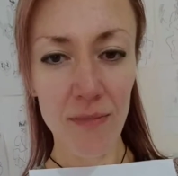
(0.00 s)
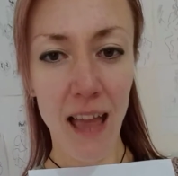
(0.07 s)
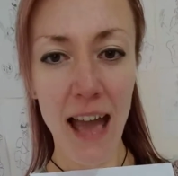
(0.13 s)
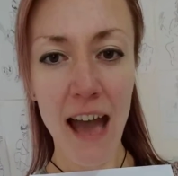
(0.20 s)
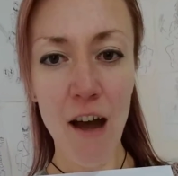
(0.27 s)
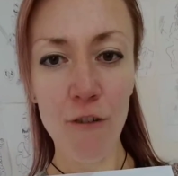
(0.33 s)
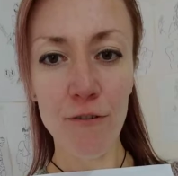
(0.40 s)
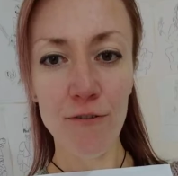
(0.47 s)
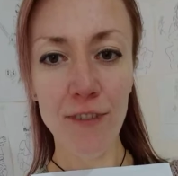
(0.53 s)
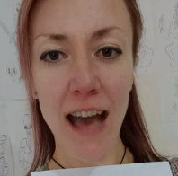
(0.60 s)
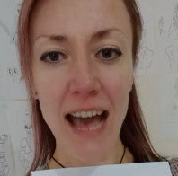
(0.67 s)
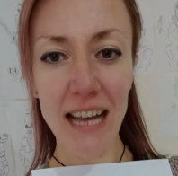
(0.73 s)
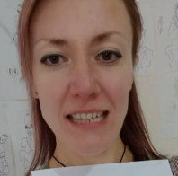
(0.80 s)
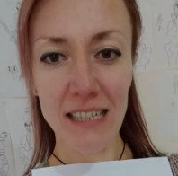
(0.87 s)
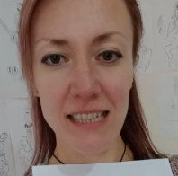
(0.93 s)
our
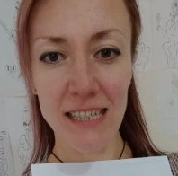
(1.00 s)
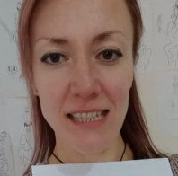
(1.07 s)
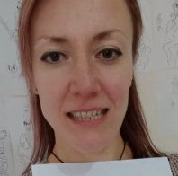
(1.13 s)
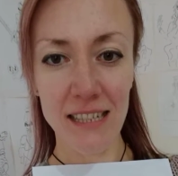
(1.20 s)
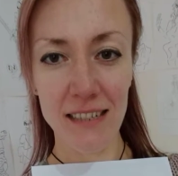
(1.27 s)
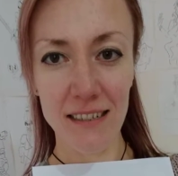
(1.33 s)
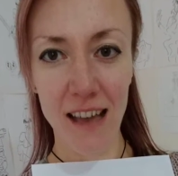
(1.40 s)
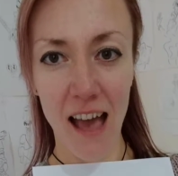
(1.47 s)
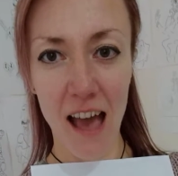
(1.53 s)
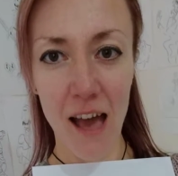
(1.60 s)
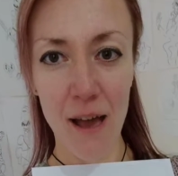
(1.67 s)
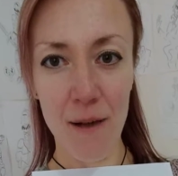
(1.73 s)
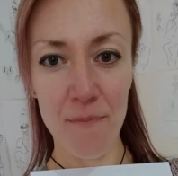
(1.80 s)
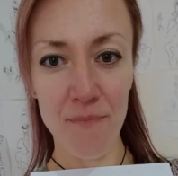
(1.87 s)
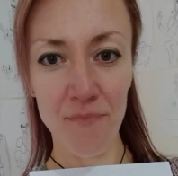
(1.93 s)
fats,
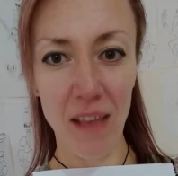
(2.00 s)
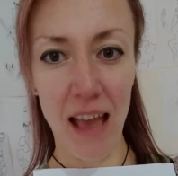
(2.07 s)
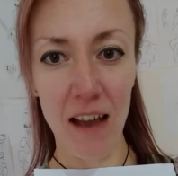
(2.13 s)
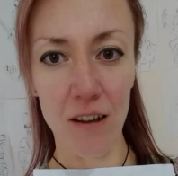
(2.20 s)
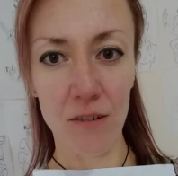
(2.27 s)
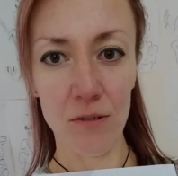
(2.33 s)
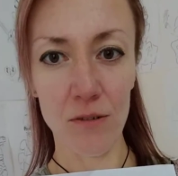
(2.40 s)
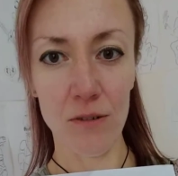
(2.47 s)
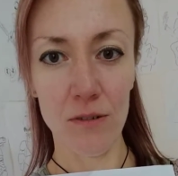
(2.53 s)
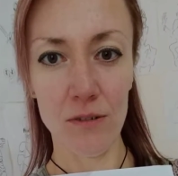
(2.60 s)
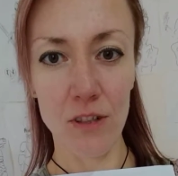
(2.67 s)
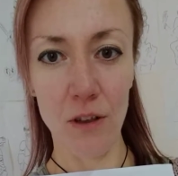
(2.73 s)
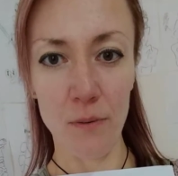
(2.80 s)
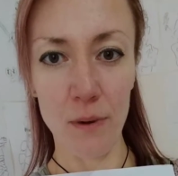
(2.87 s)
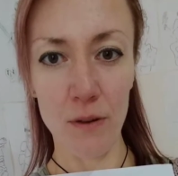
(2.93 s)

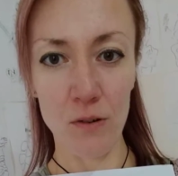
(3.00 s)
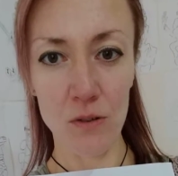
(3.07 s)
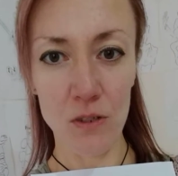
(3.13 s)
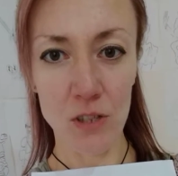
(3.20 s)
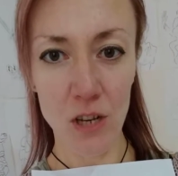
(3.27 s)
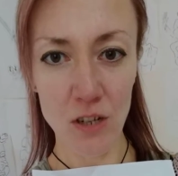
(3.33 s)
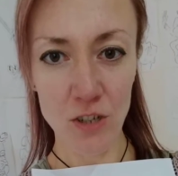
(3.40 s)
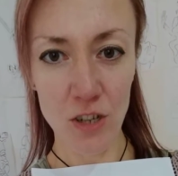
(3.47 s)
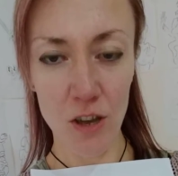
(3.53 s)
so we've got starch,